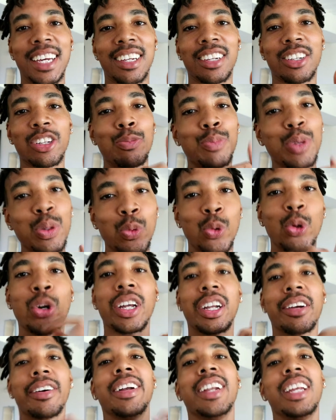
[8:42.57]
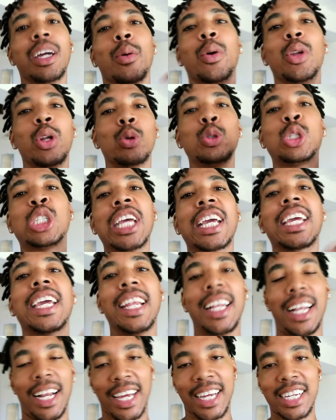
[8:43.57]
Don't be walking around here with no
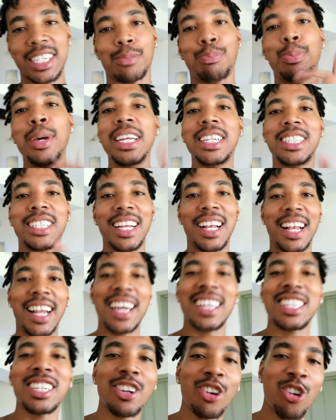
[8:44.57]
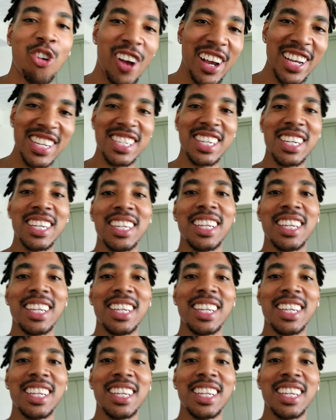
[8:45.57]
chicken legs, pigeon legs, you crazy?